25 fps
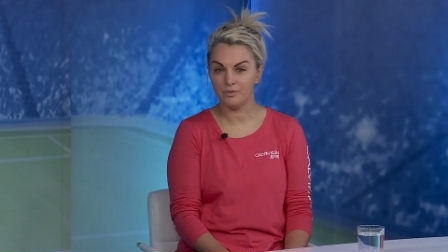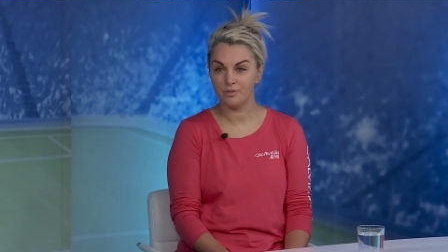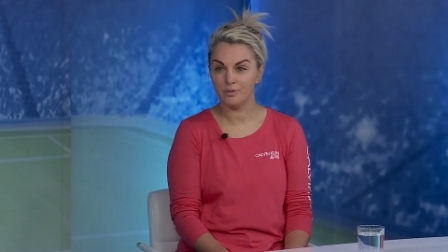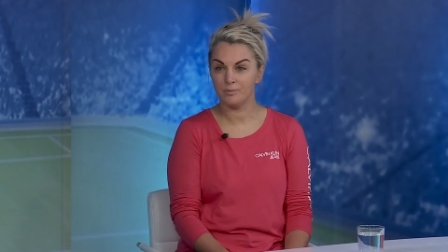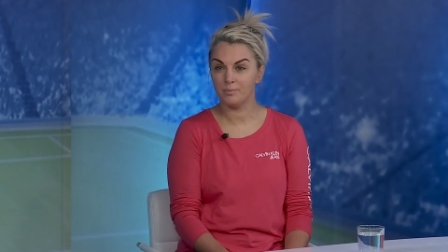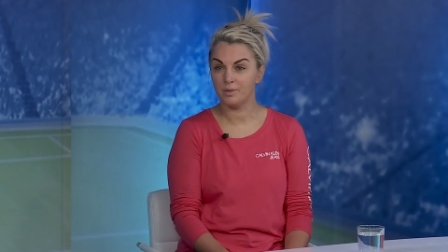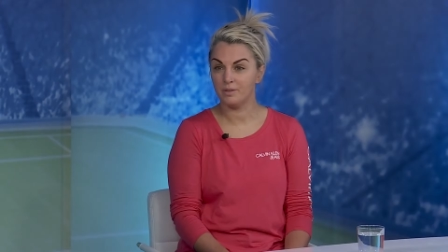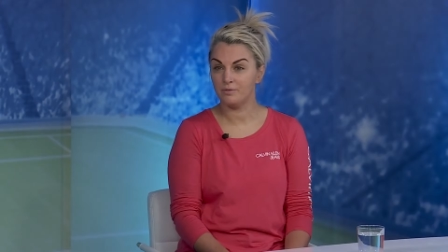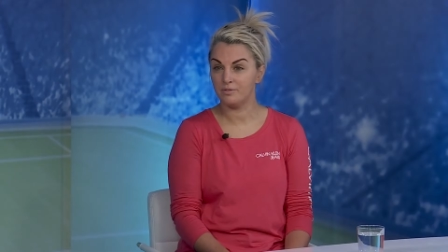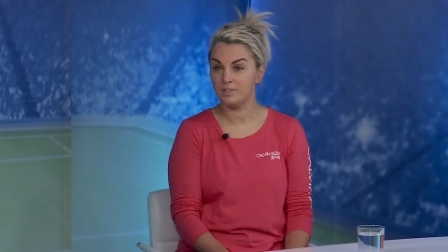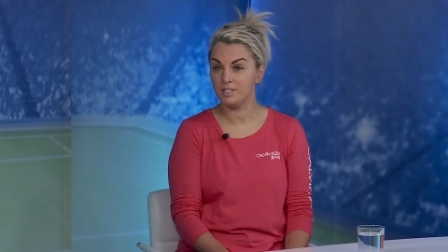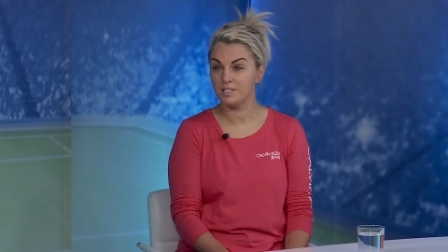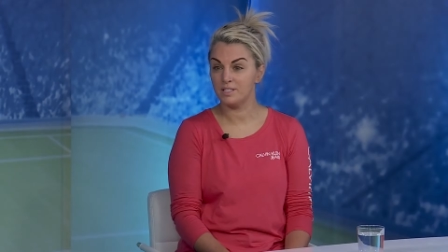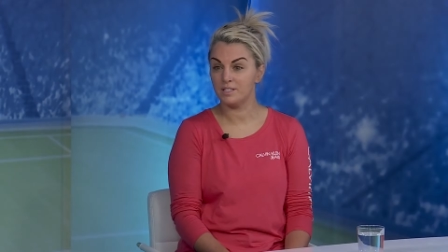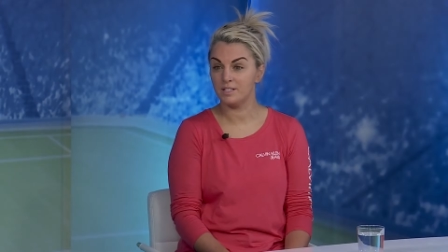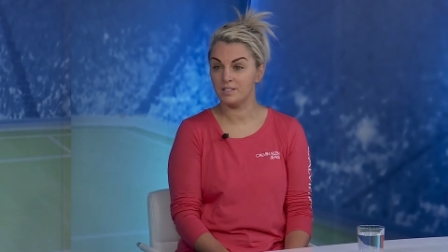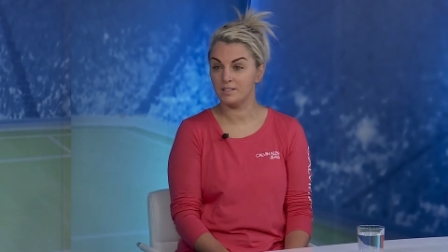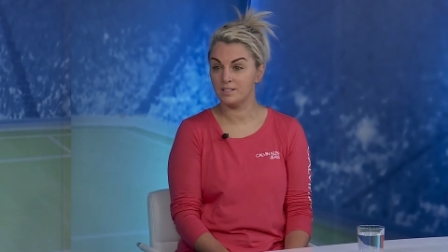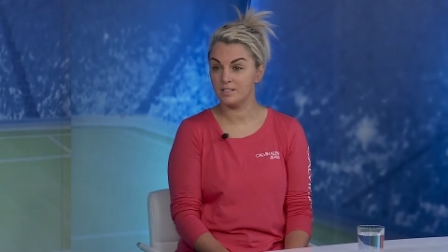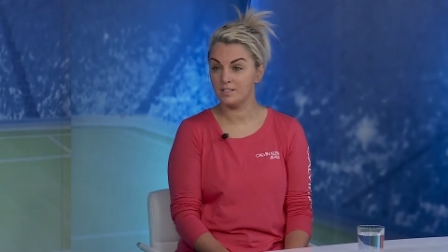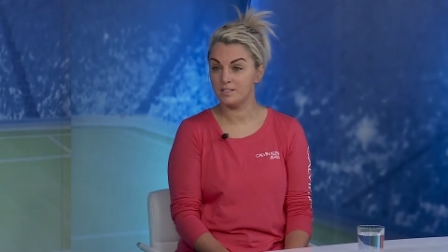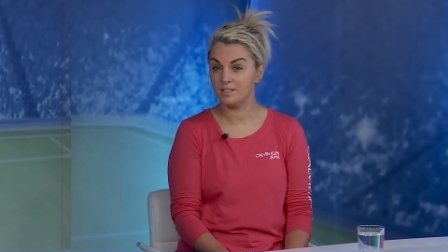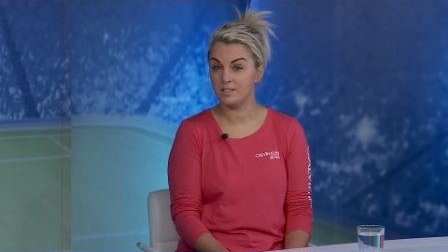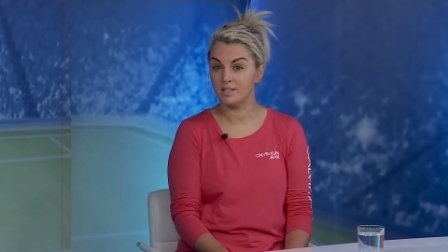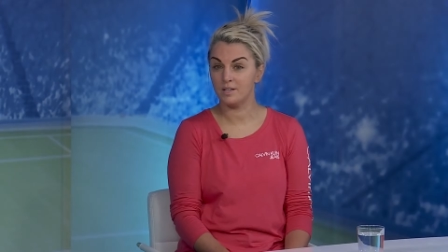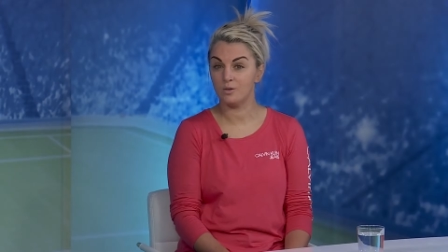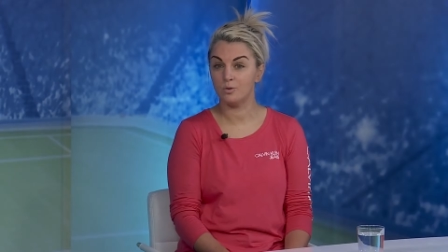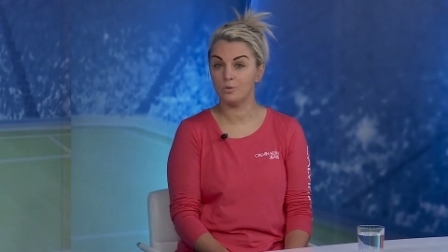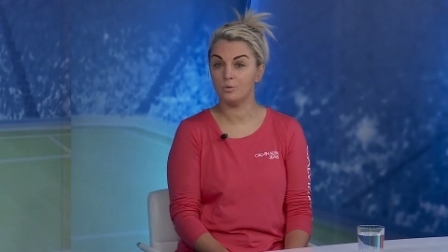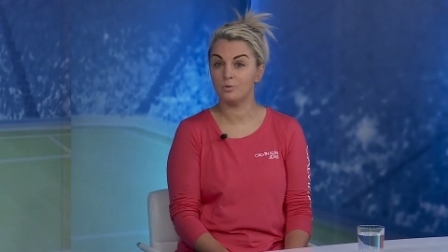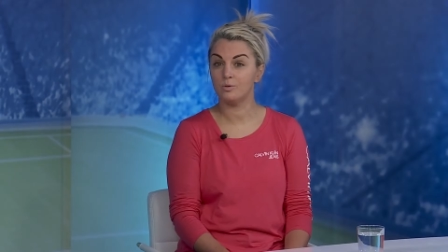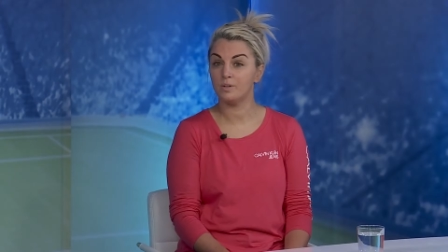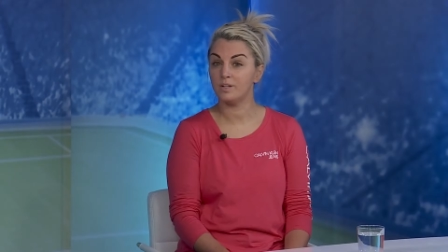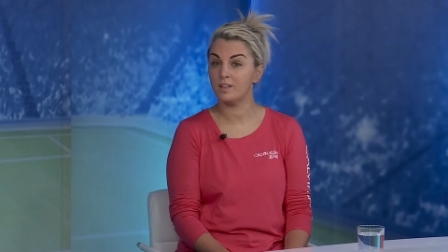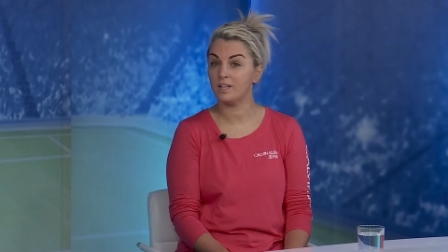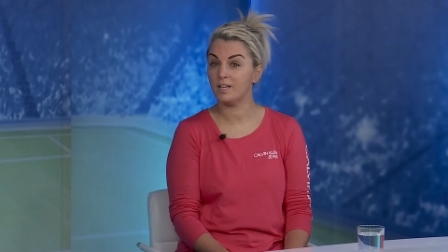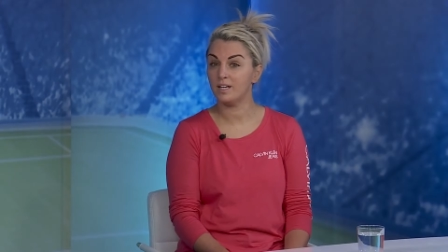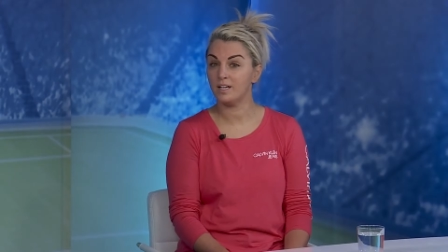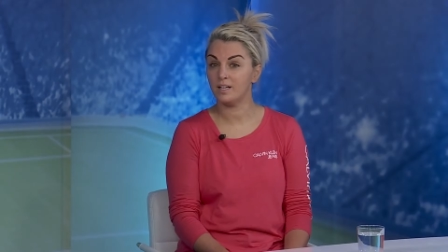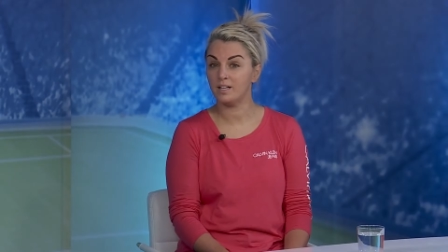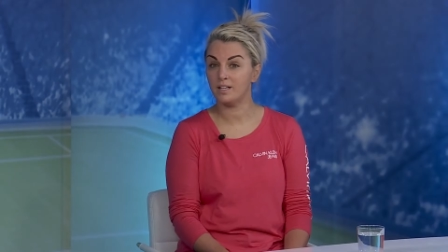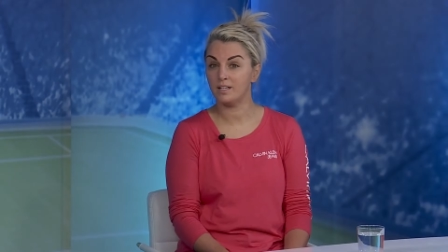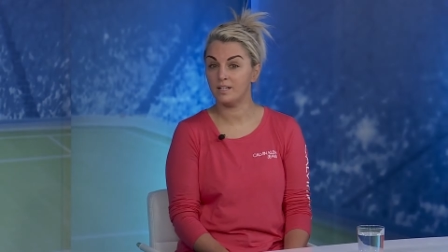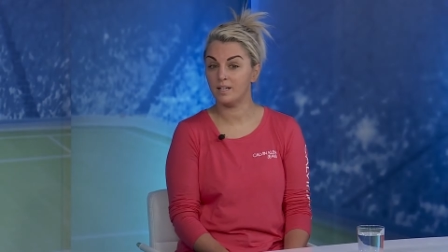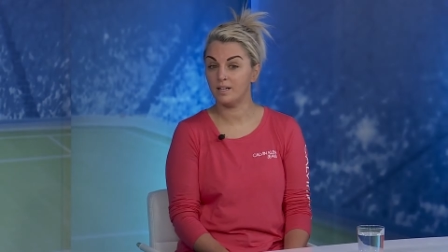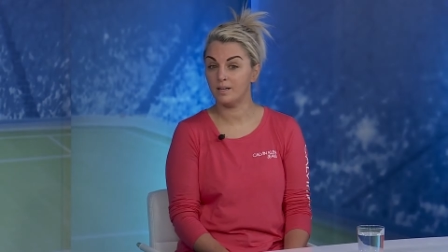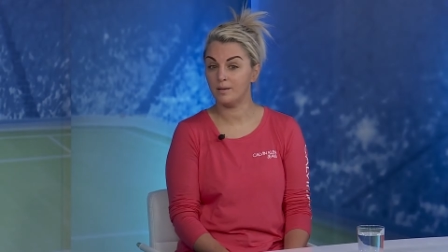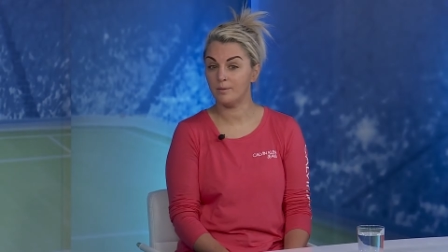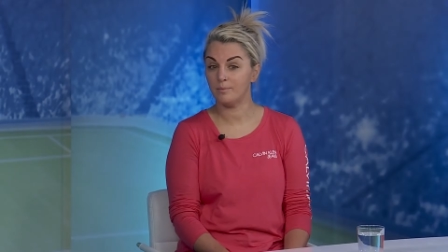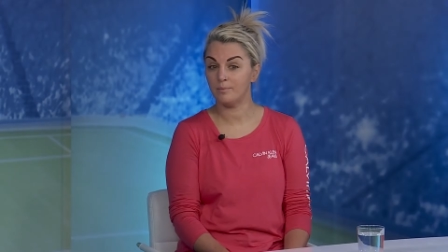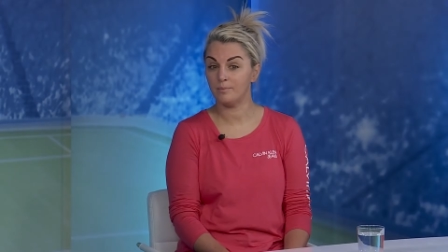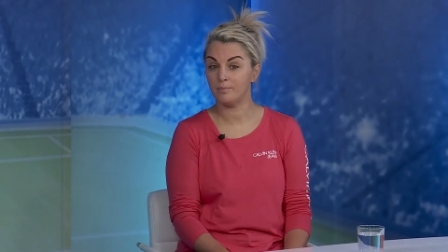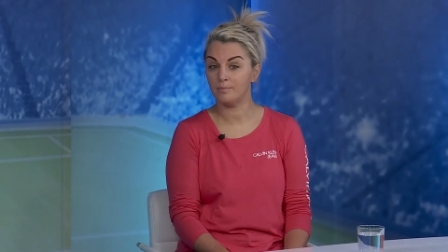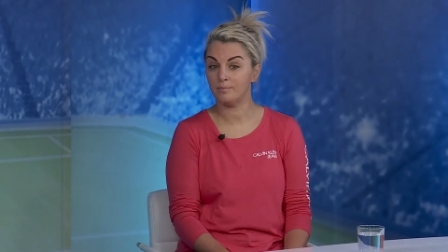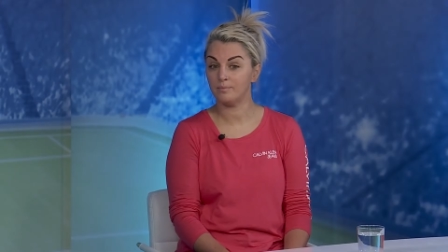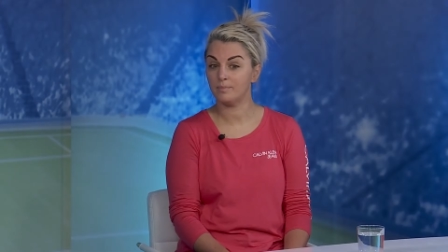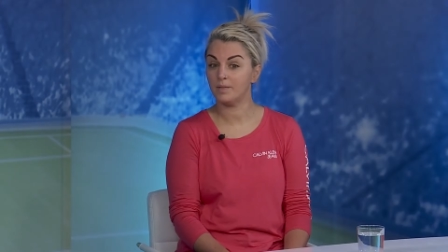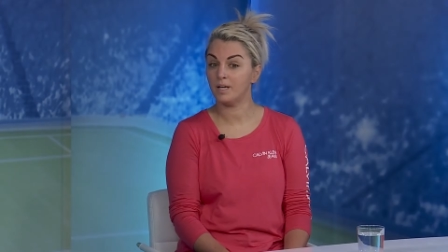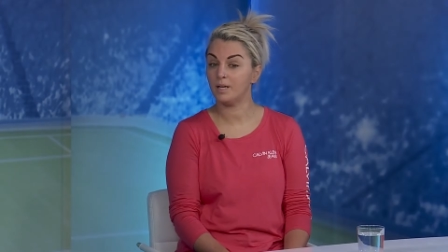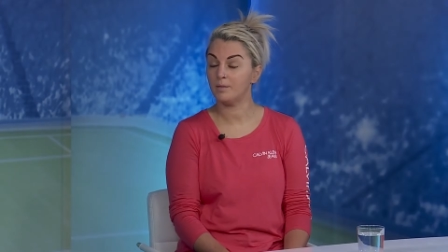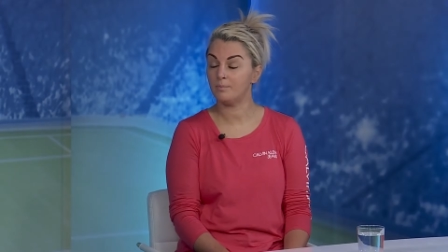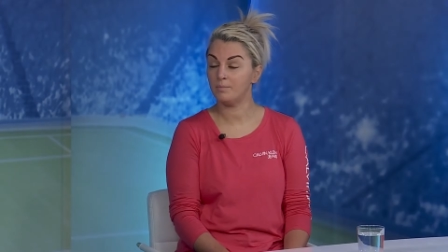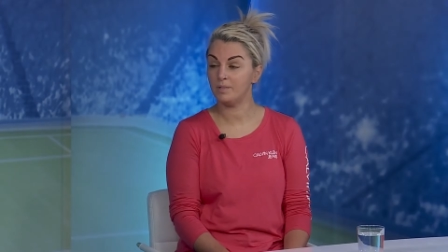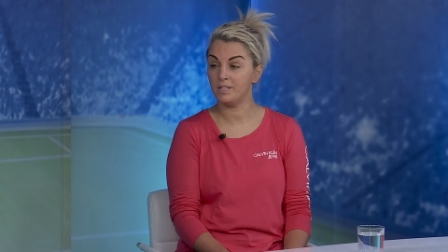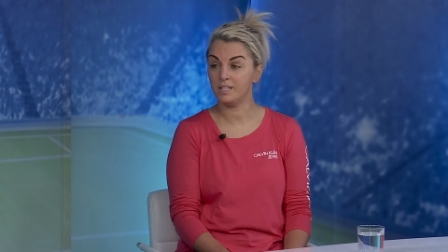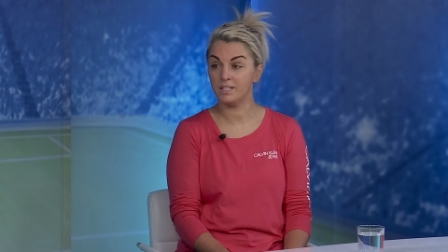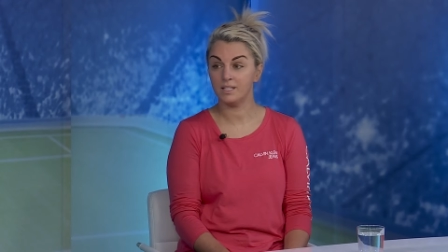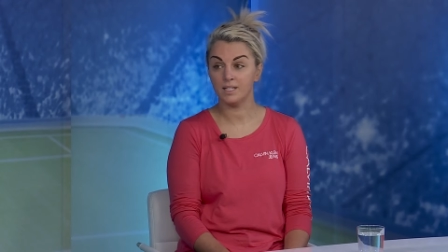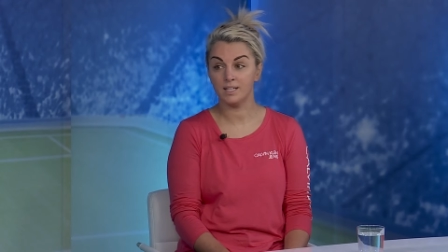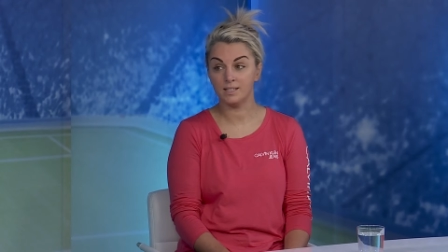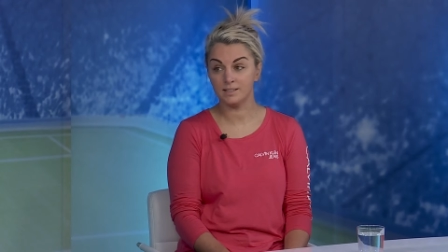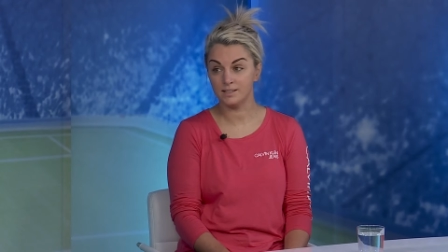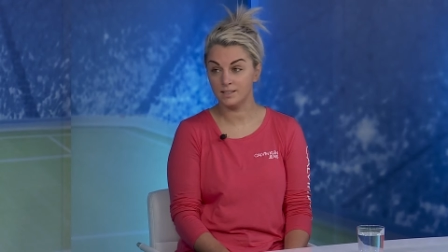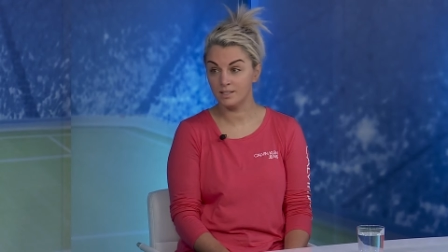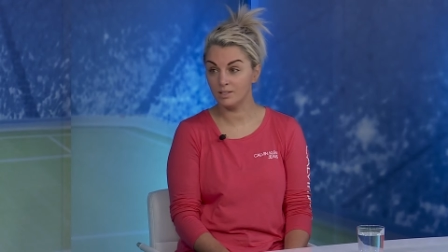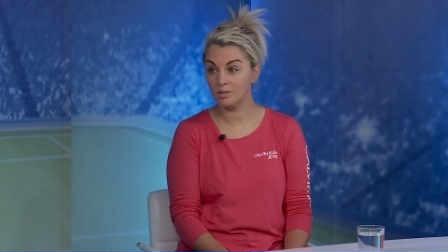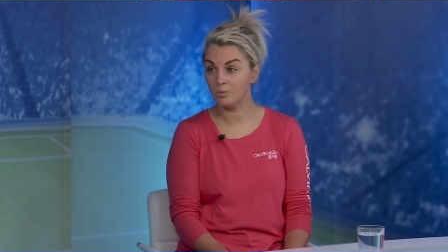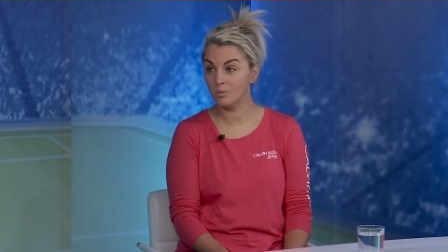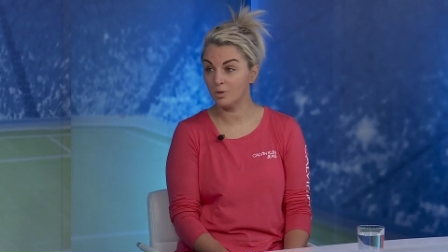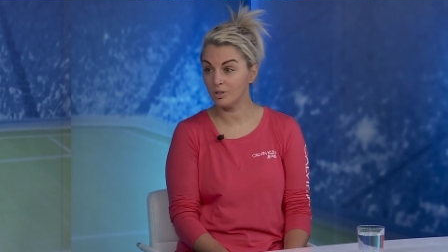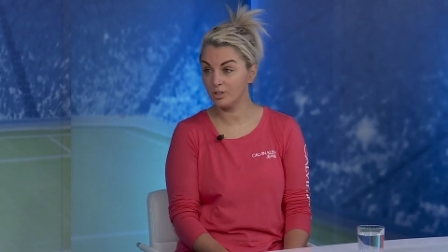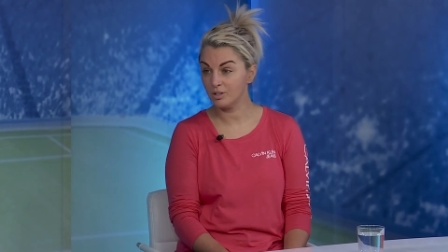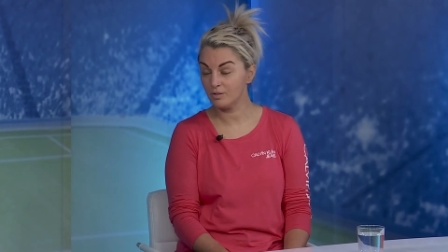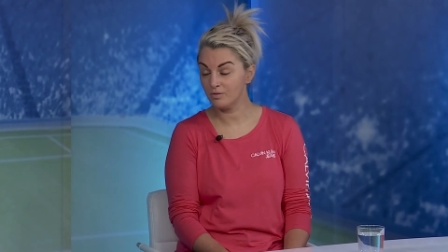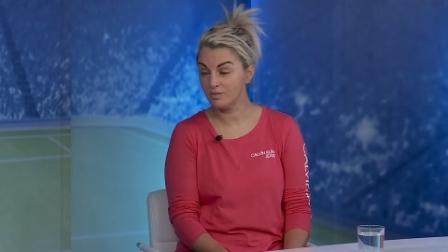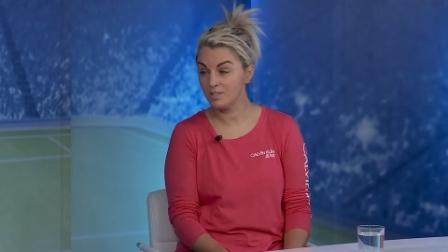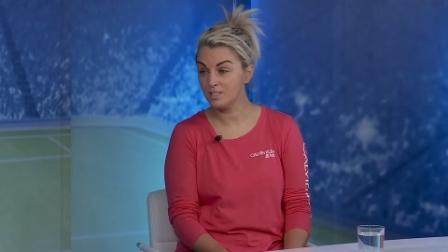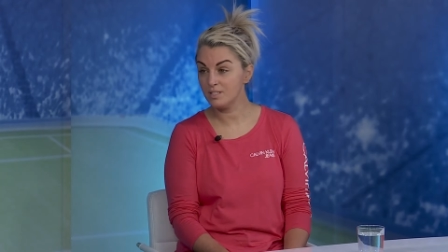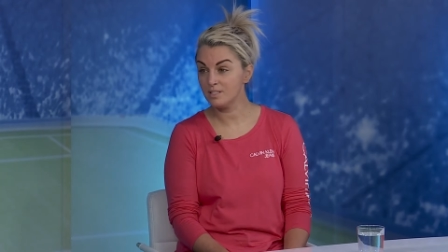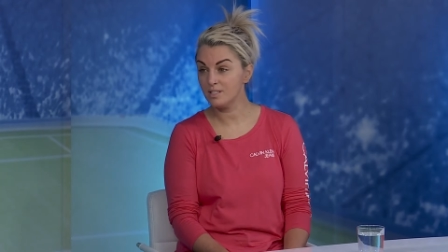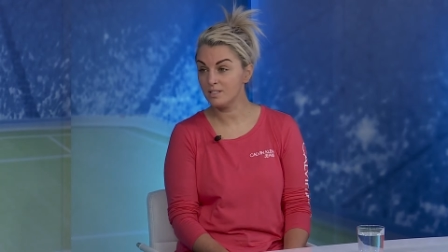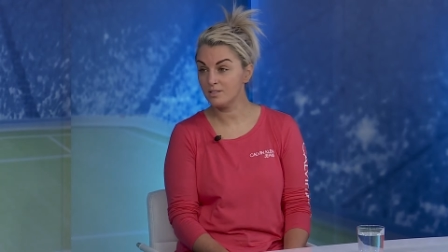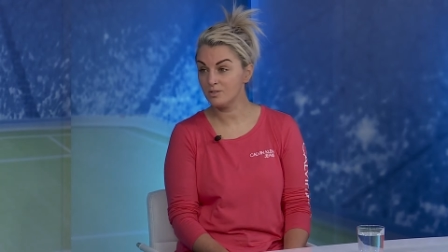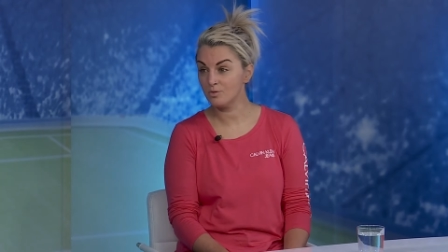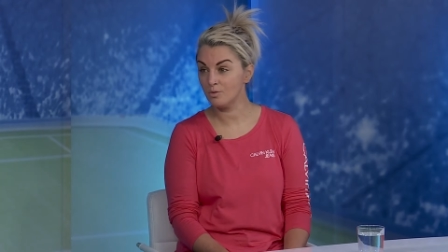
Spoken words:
for my visa to stay over there, and I'd been granted a work visa,